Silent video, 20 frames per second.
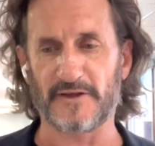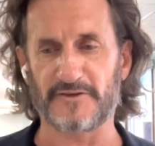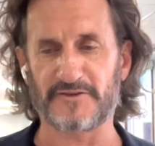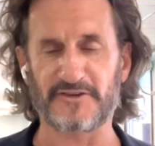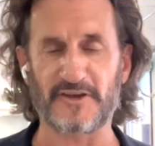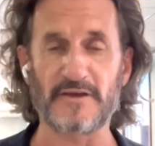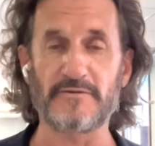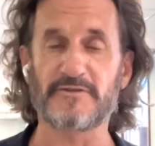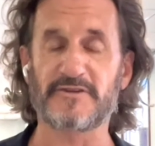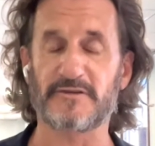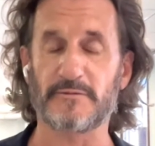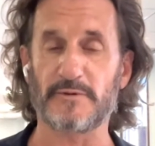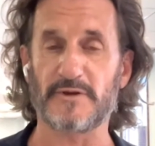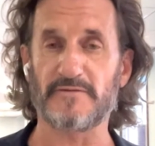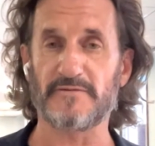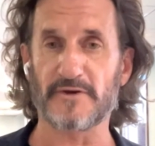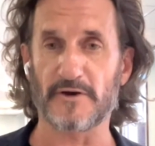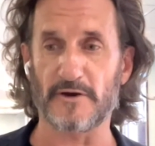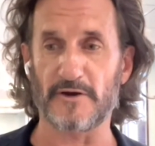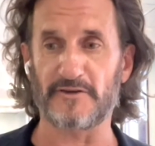that seems to
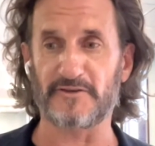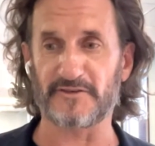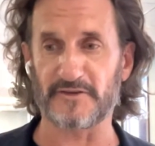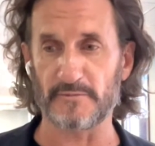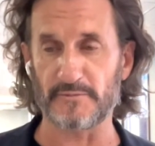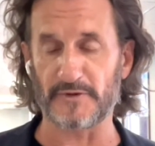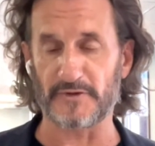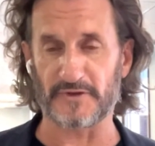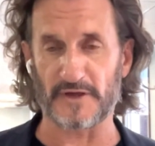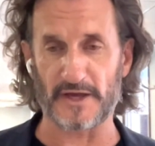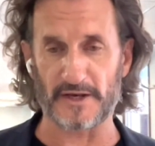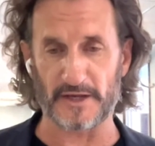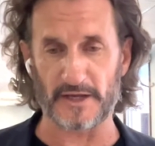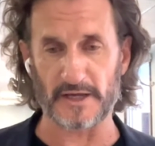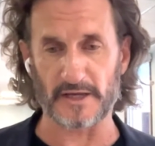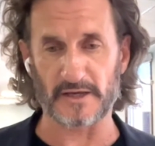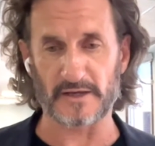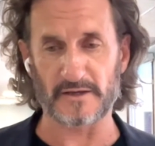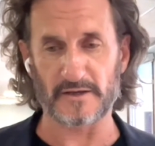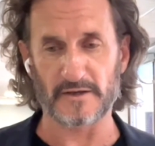be very
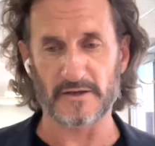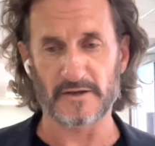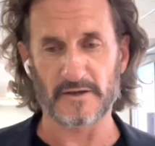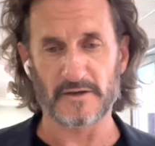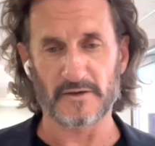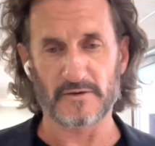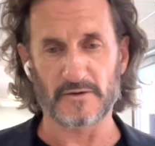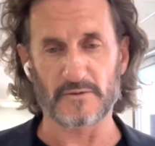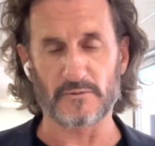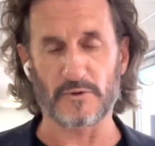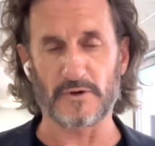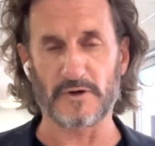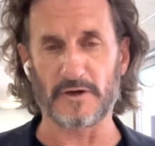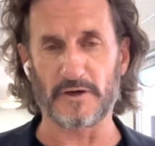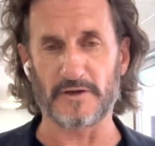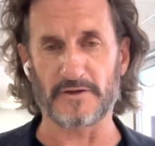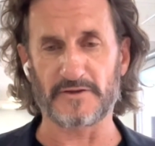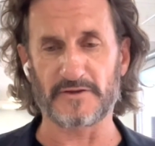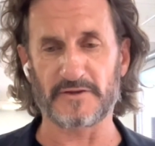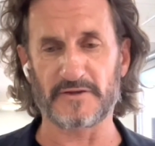sympathetic
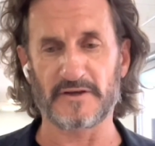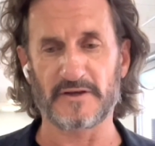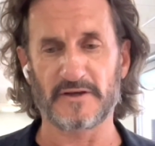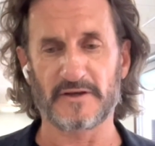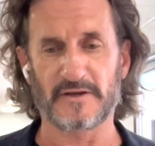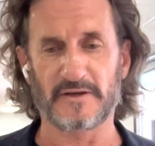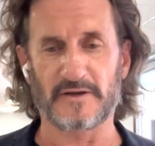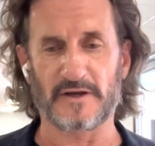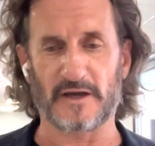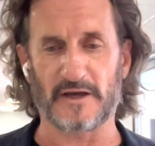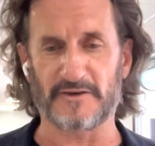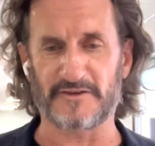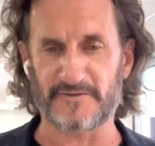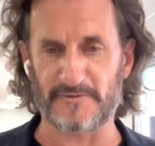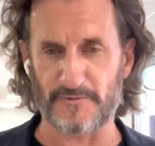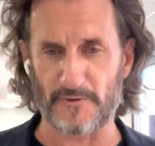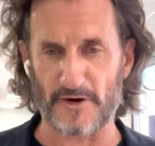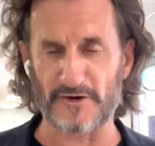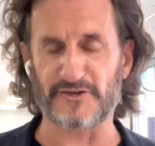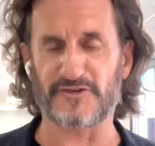with a
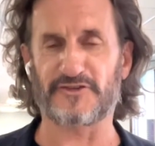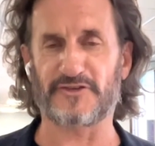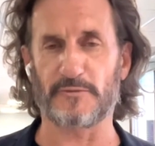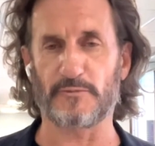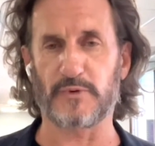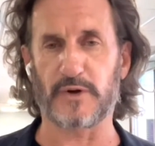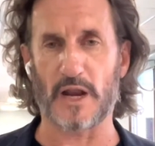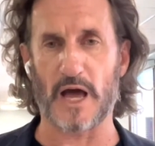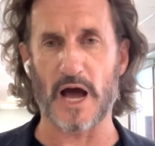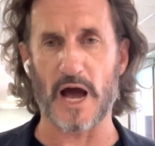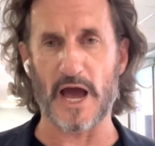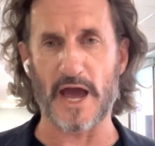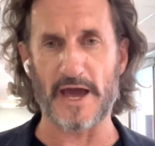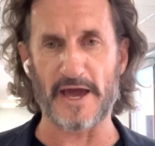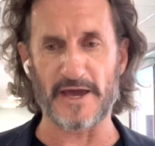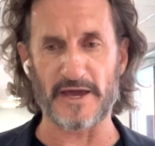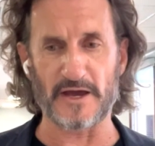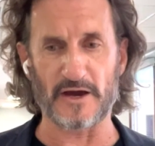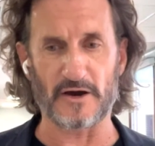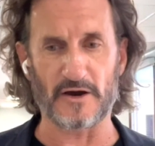fresh
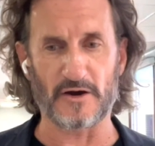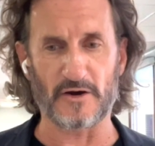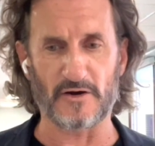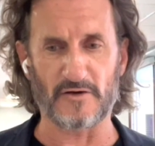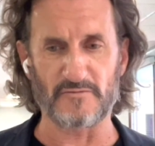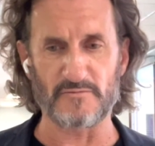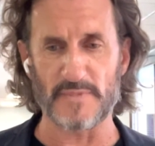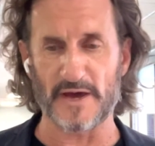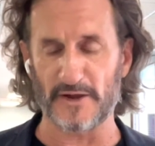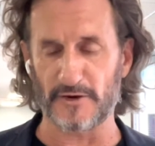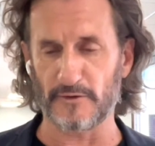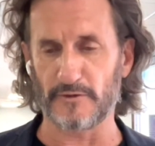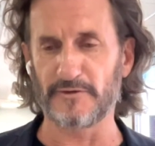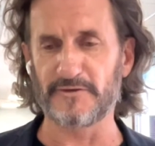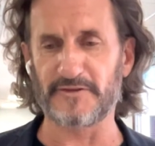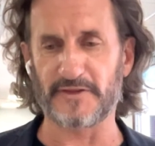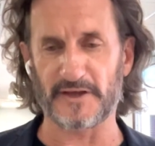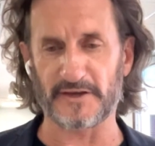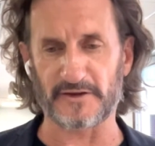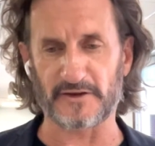supply of
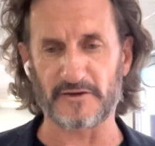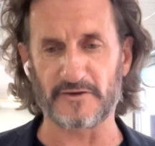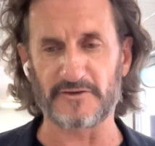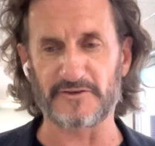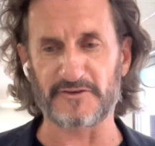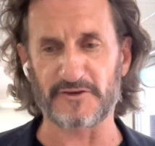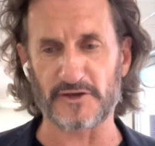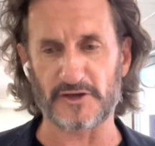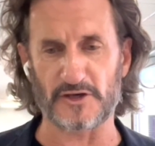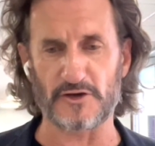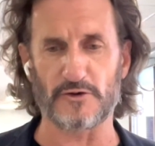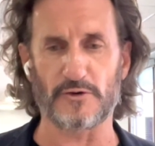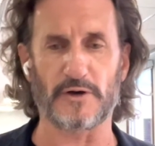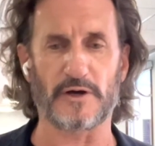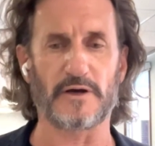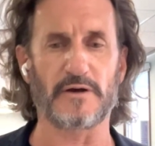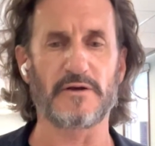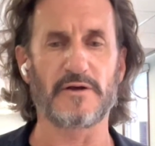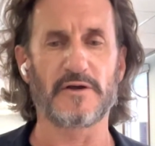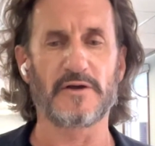metals that can
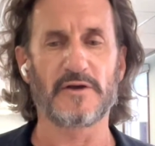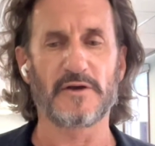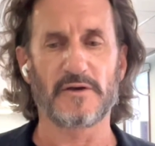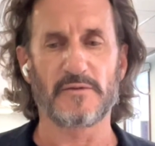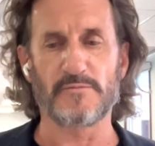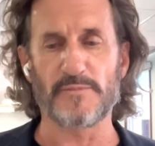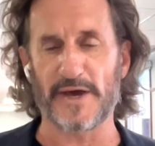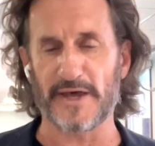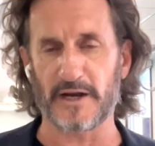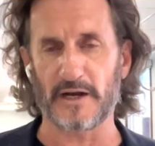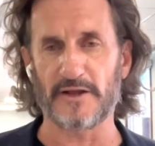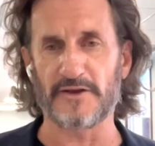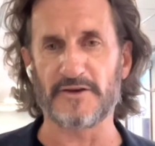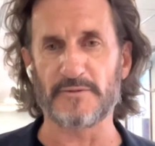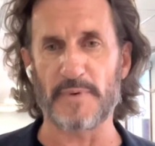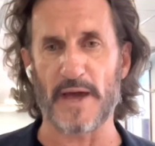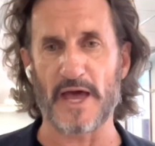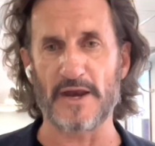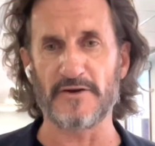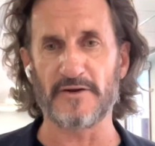secure metal
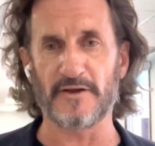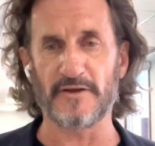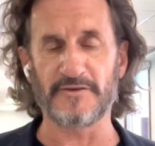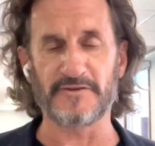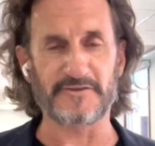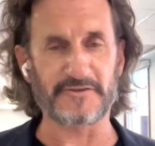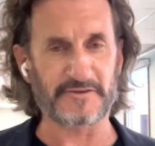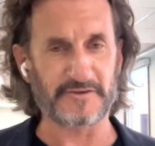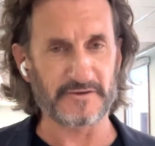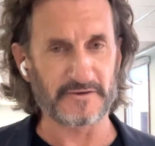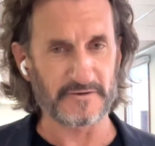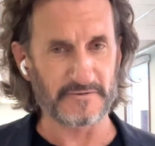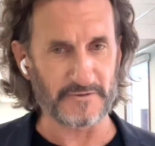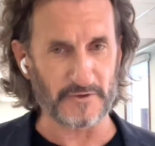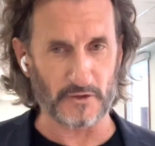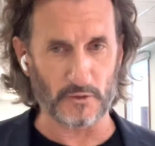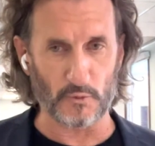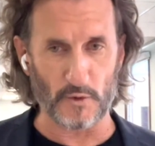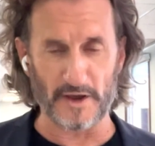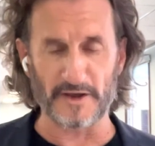independence
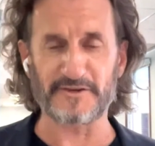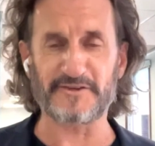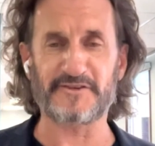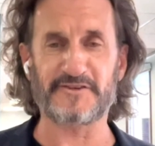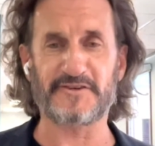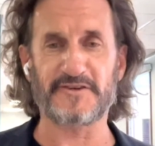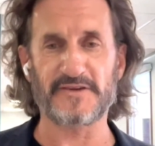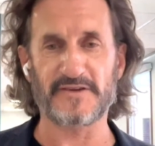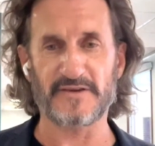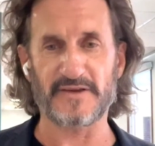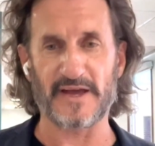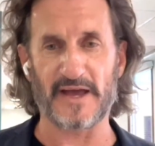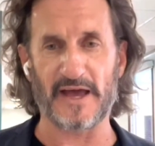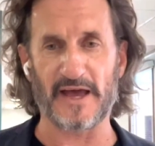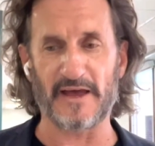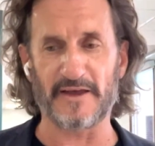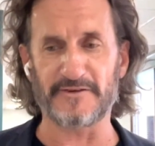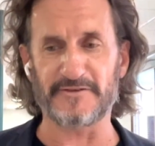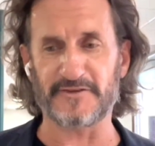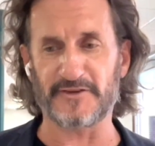for the West
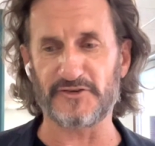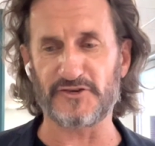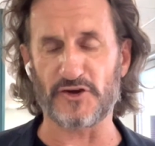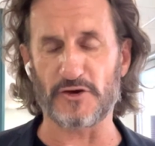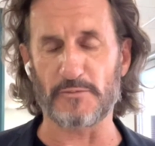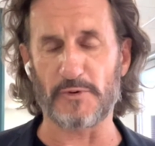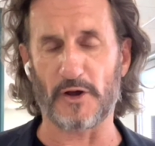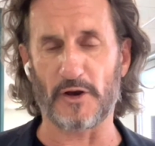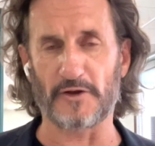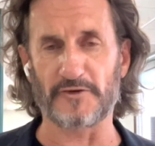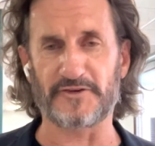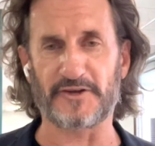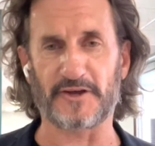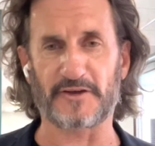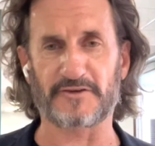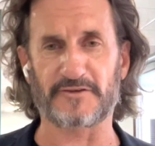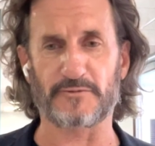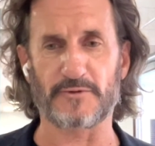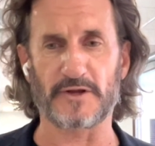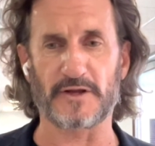as the
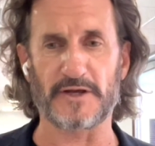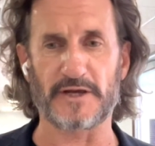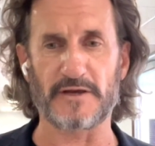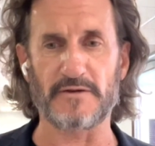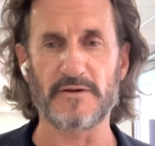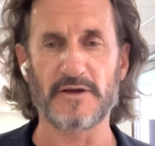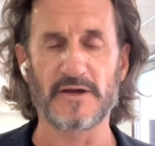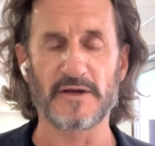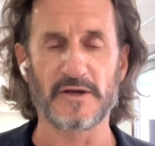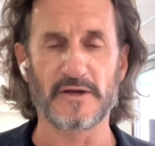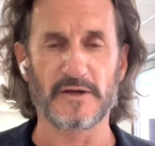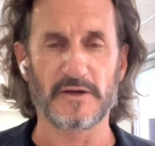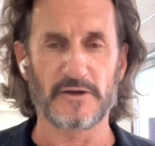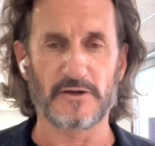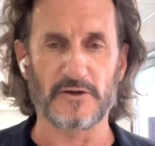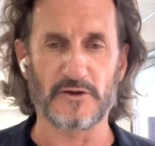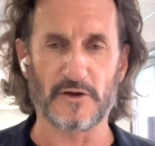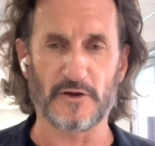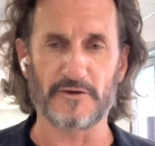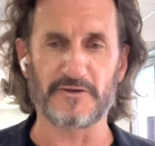geopolitics really,
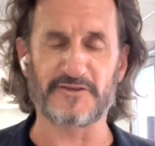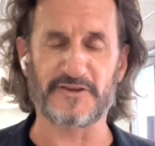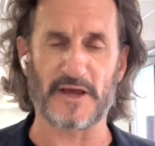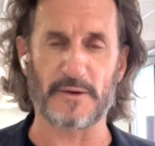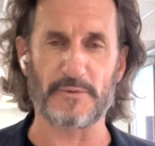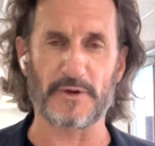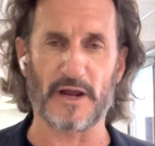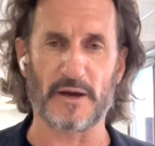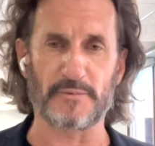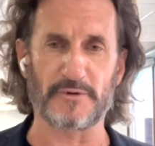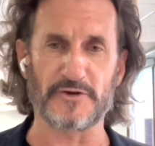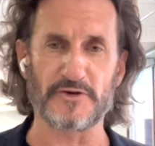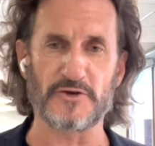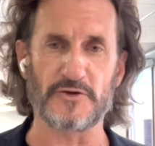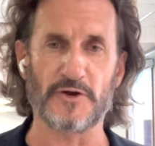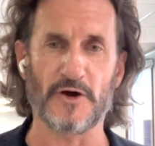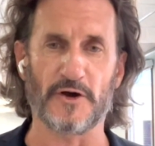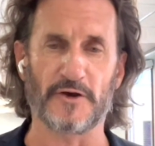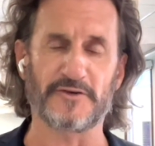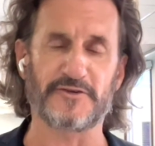step it up a
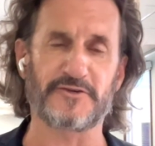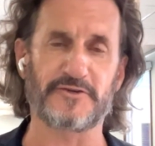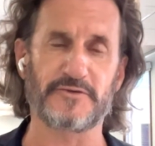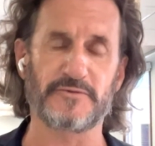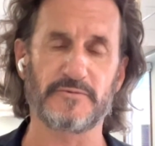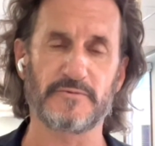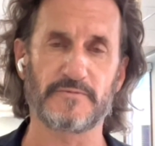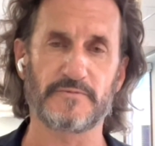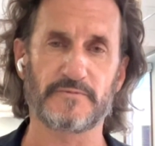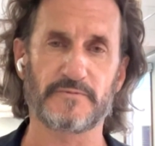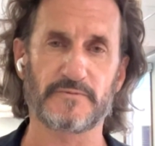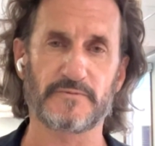new notch.